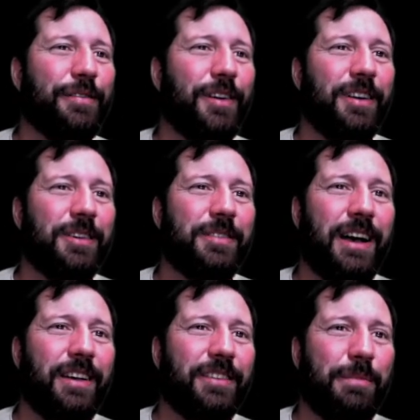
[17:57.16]
far no
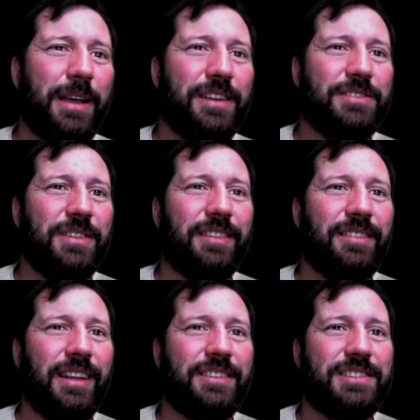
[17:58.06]
DAOs have managed to
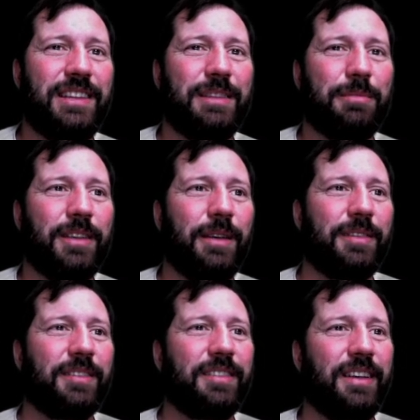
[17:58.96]
instantiate
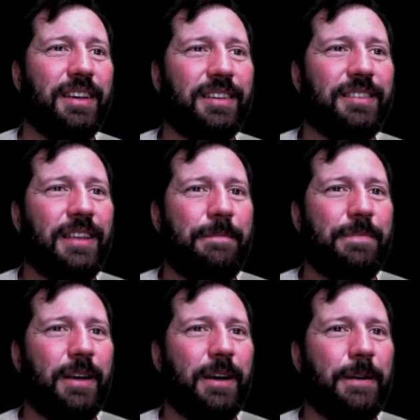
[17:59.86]
themselves as slugs.
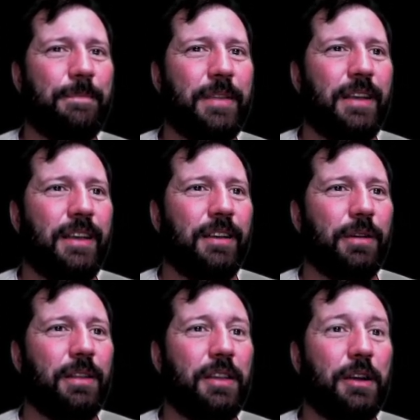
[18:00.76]

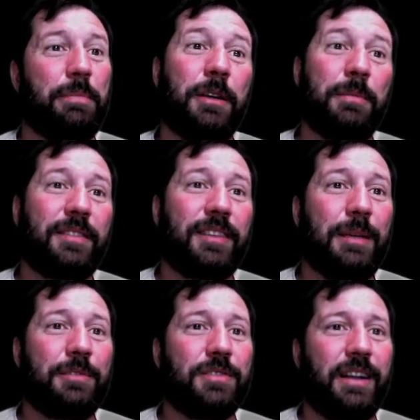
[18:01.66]
Whether their pyramid
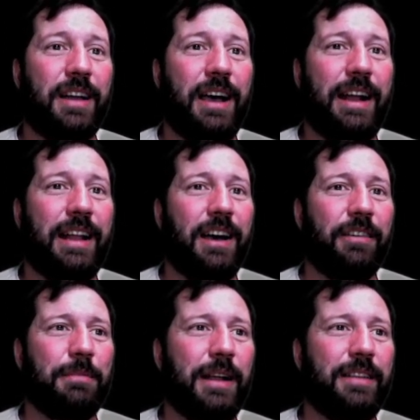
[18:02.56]
schemes trying to hide
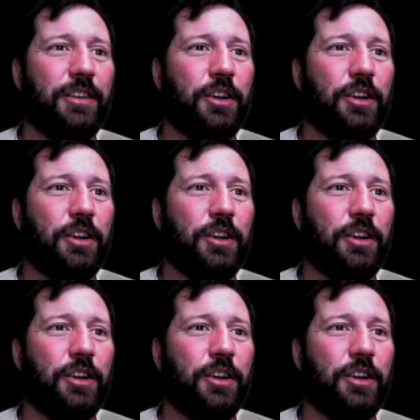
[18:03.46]
out remains an